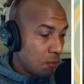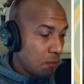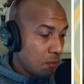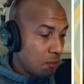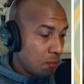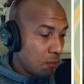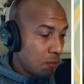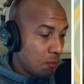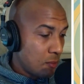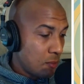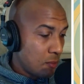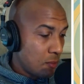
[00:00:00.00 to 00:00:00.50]

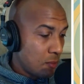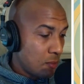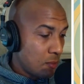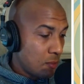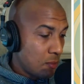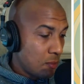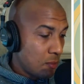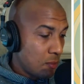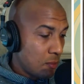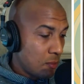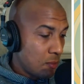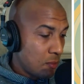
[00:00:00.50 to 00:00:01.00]

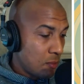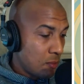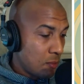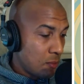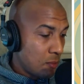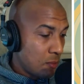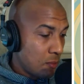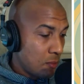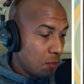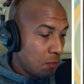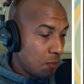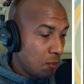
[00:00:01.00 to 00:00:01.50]

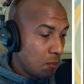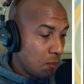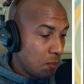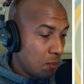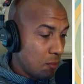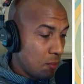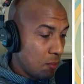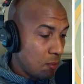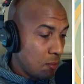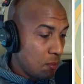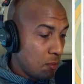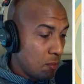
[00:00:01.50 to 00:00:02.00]

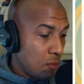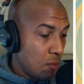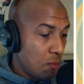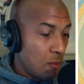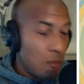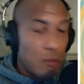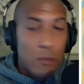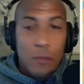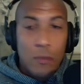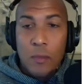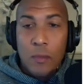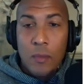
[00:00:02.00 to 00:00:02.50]

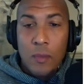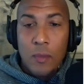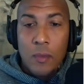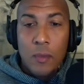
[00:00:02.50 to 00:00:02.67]
The person shown says nothing.